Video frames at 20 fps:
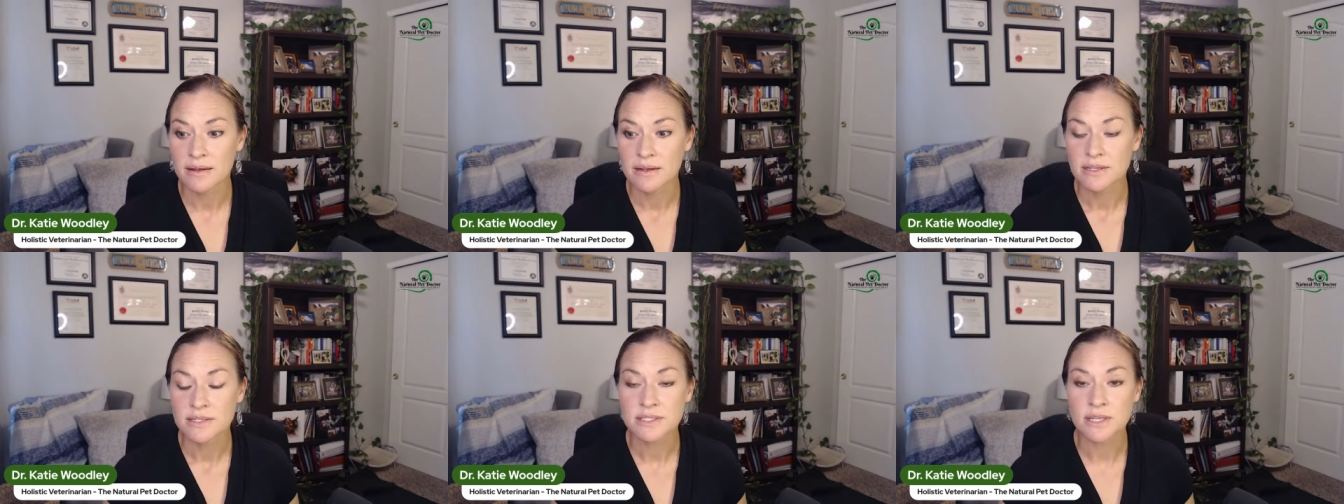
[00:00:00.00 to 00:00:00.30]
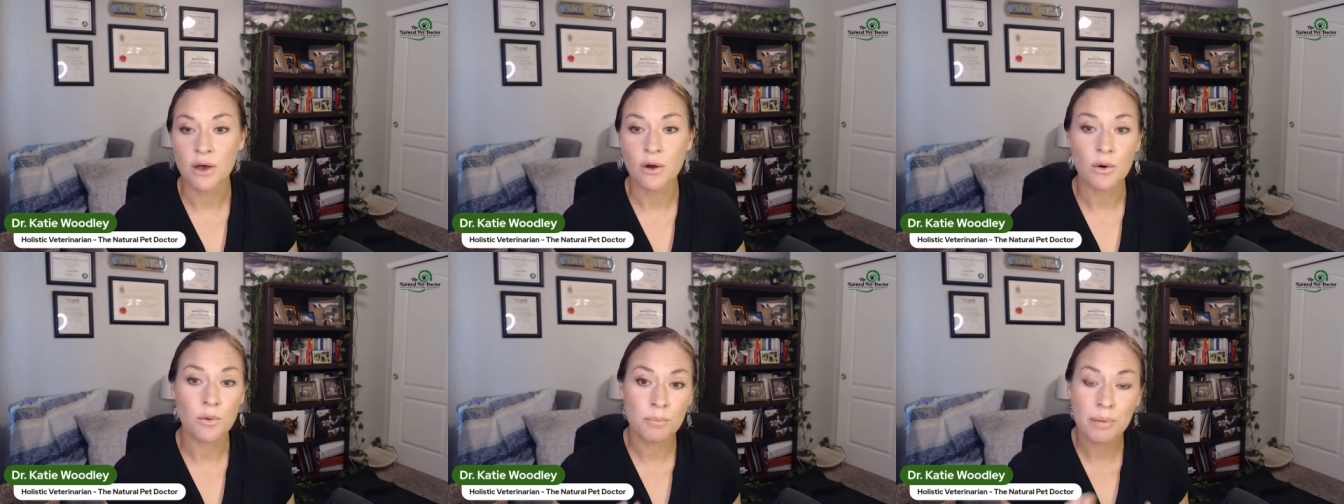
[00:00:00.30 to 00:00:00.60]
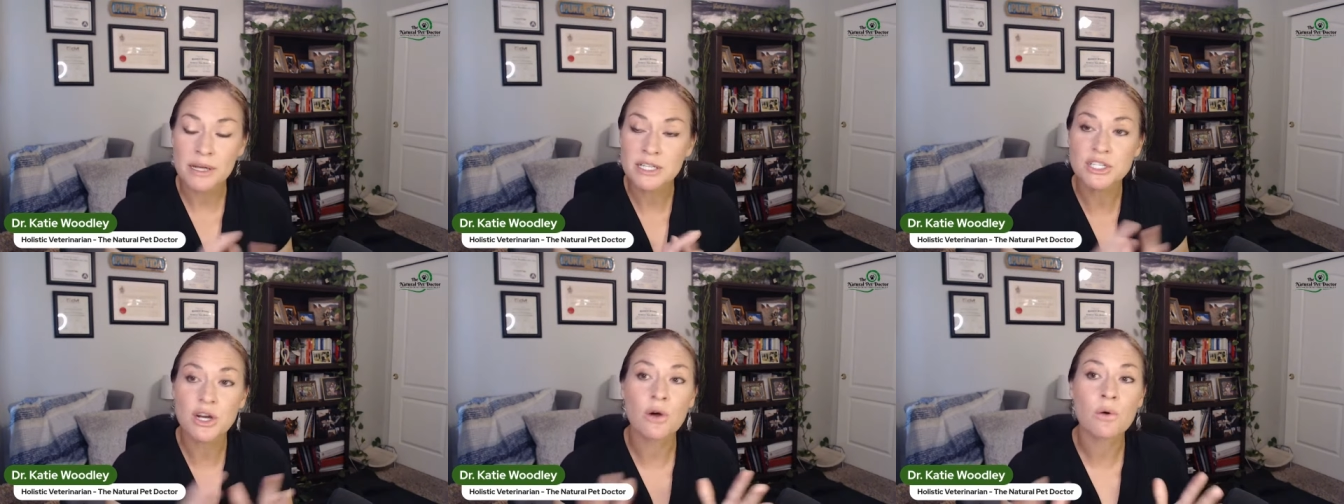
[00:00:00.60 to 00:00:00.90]
So,
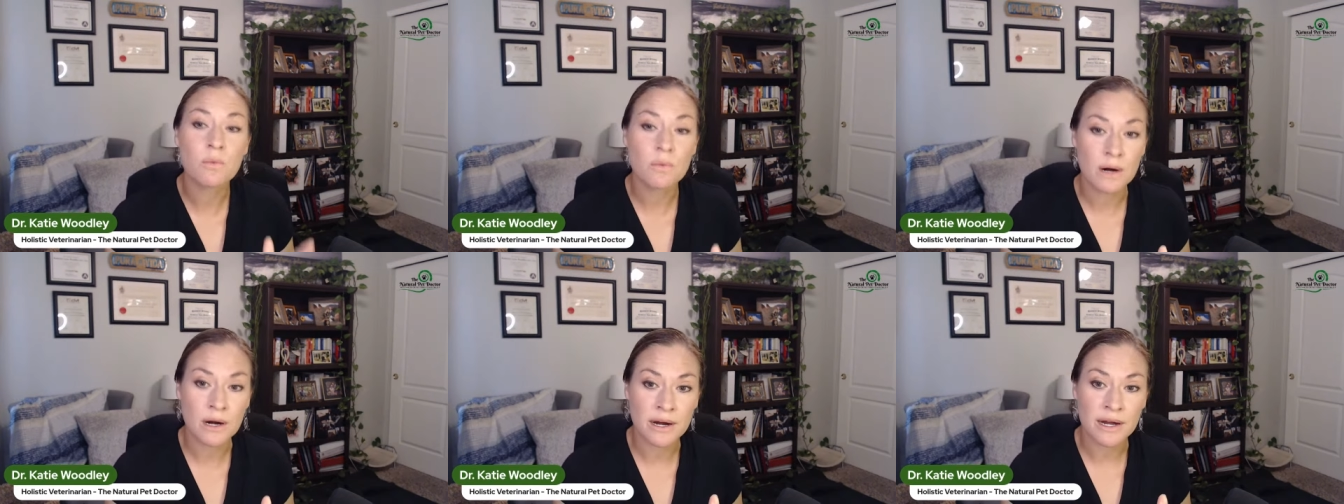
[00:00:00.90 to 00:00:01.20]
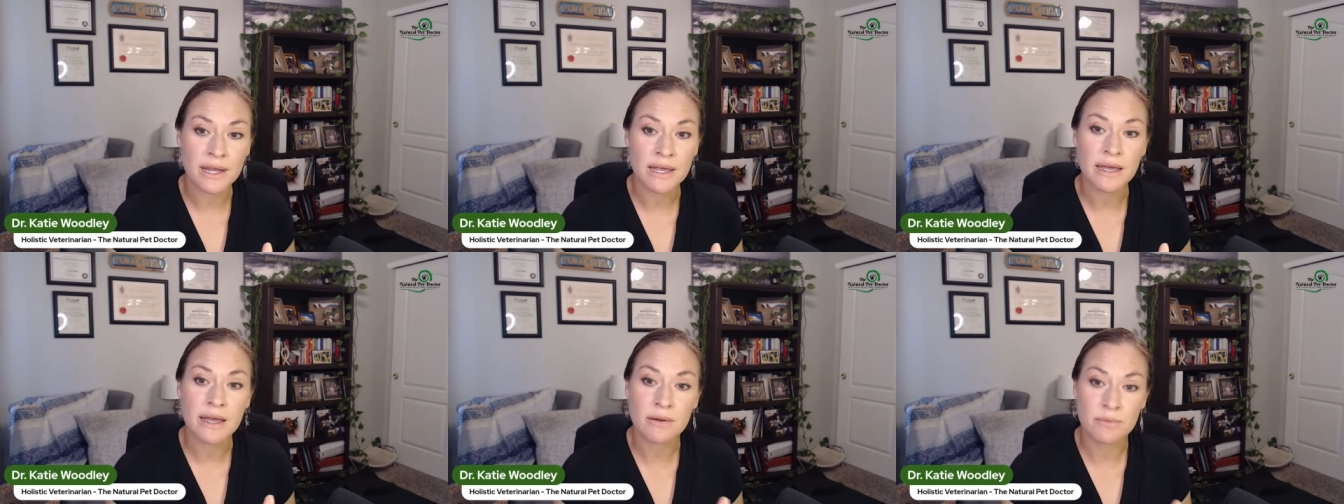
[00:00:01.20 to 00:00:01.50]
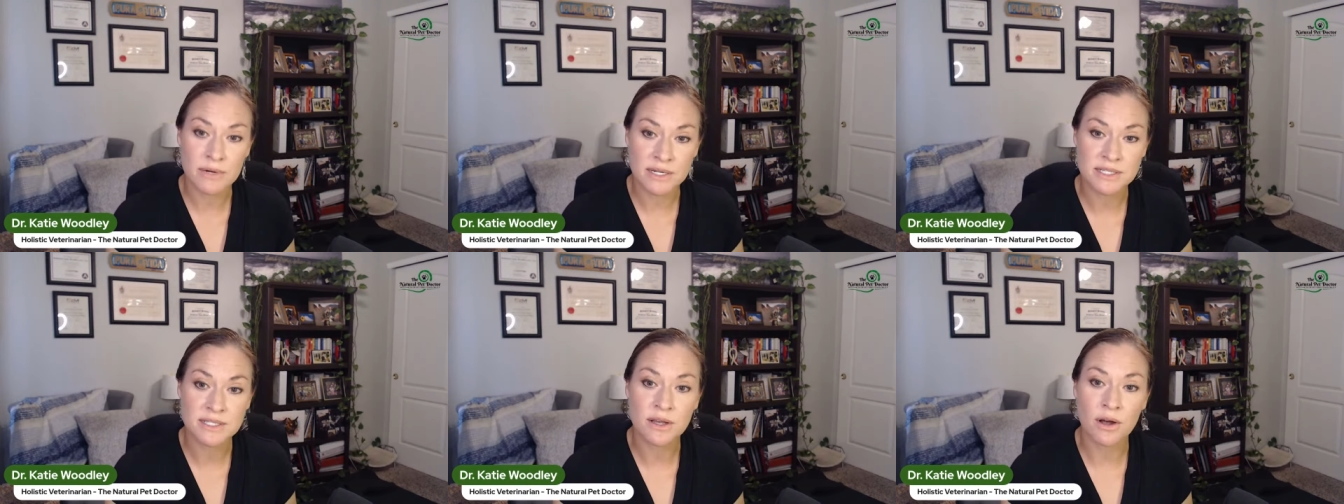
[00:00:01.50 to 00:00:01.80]
but don't worry, it
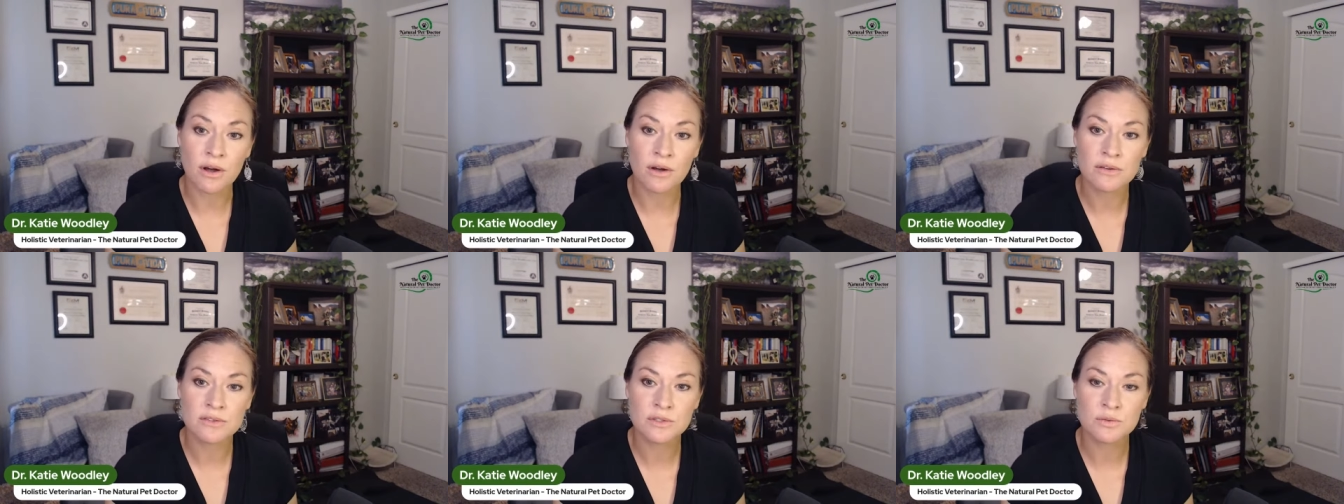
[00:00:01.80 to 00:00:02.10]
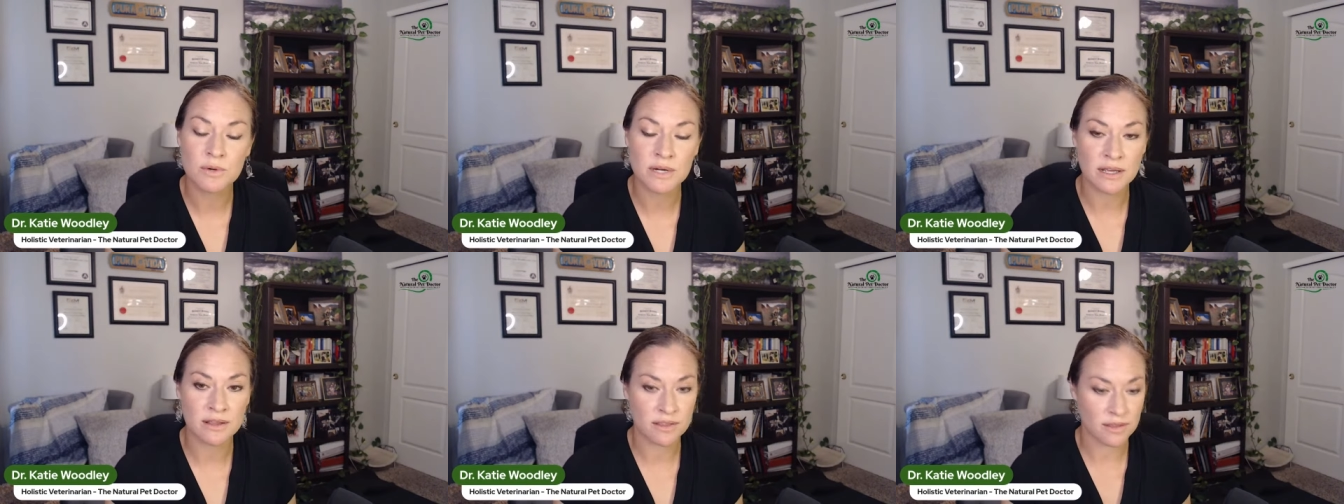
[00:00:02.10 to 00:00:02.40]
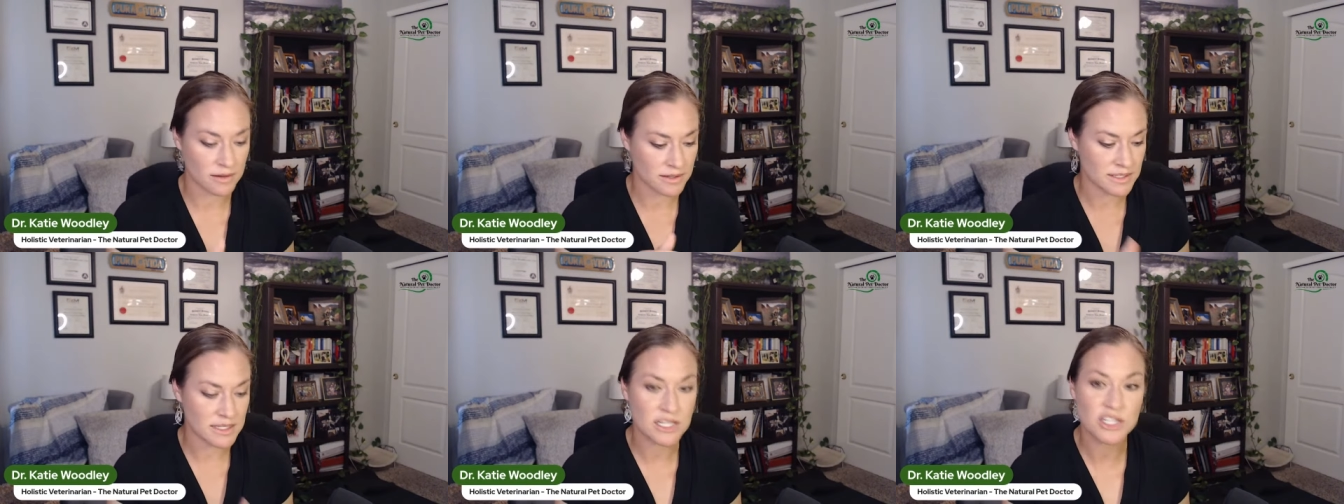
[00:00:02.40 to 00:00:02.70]
resolved with
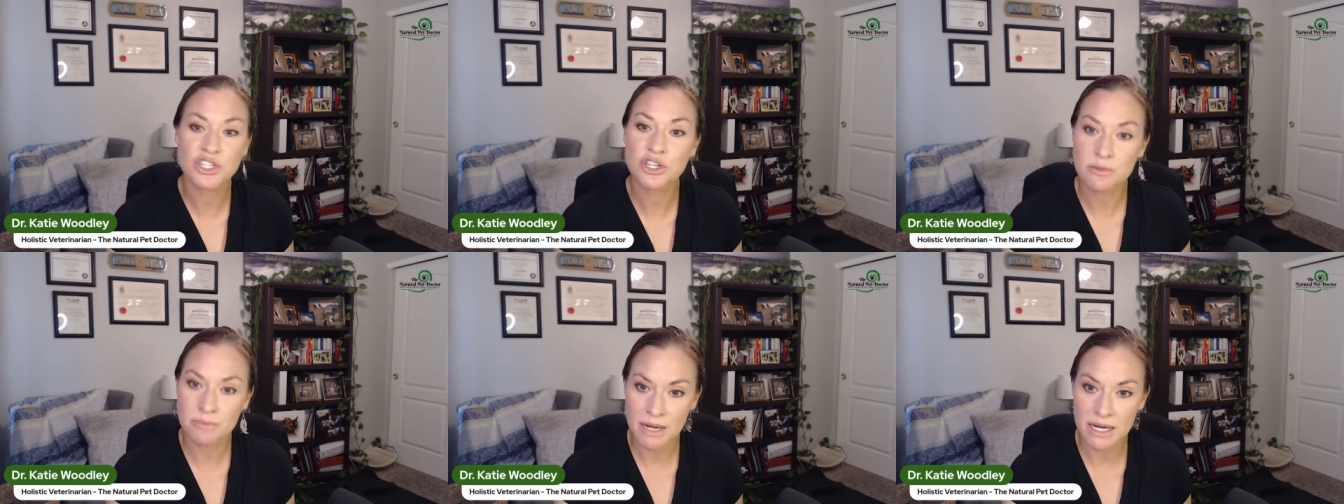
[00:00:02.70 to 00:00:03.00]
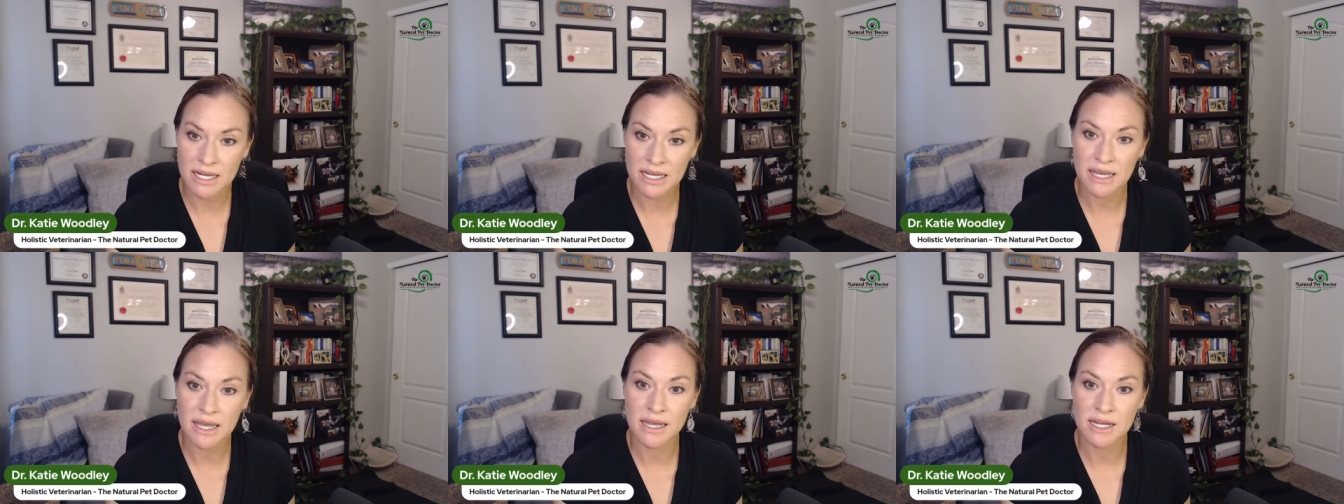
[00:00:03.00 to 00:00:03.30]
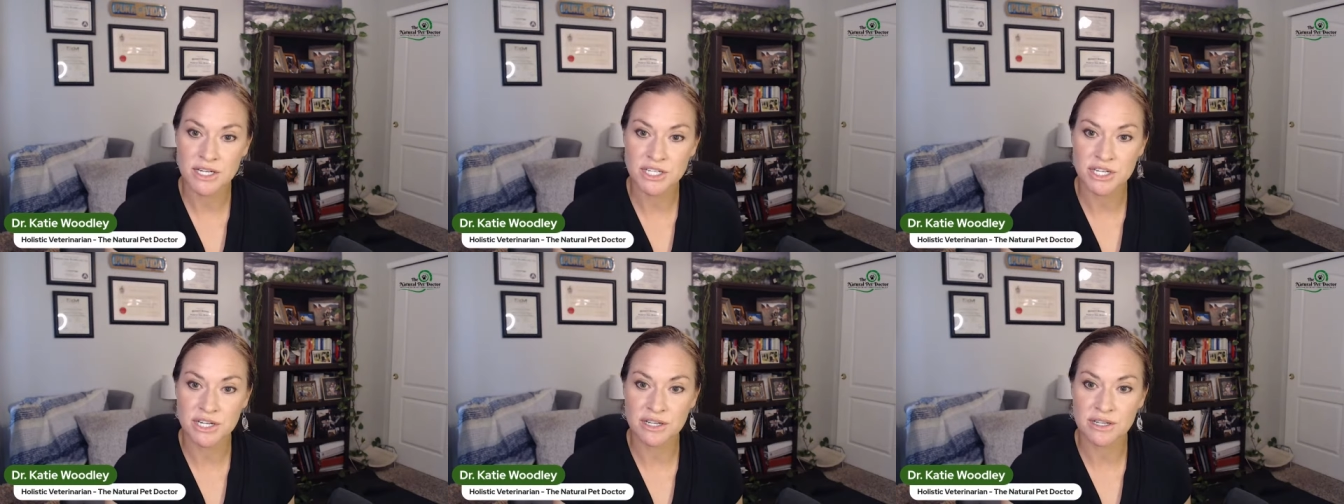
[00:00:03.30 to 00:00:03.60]
seizure
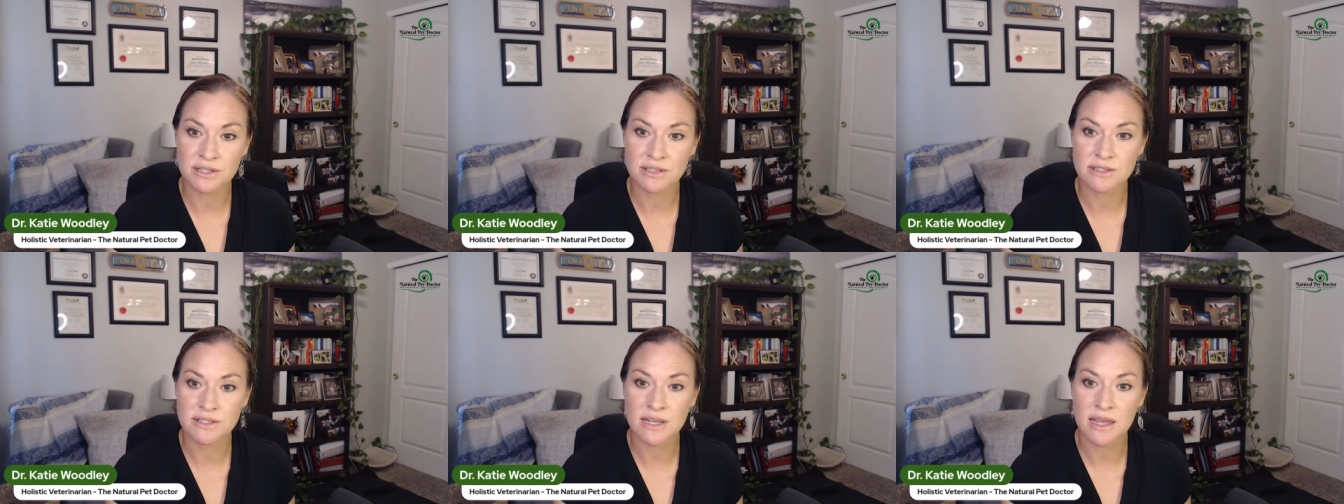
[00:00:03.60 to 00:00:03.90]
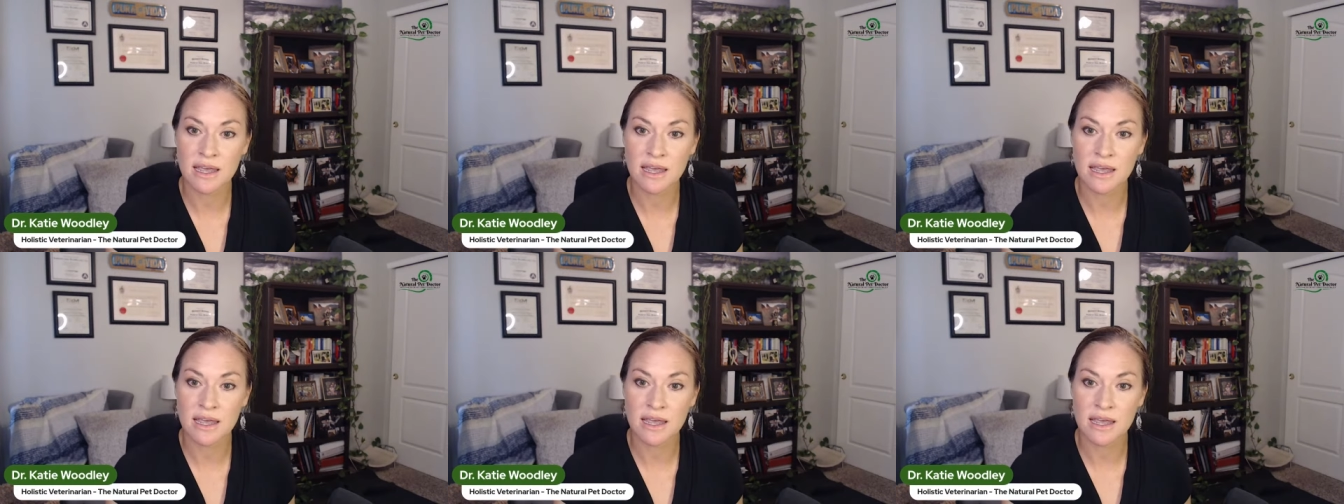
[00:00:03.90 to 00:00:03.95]
medications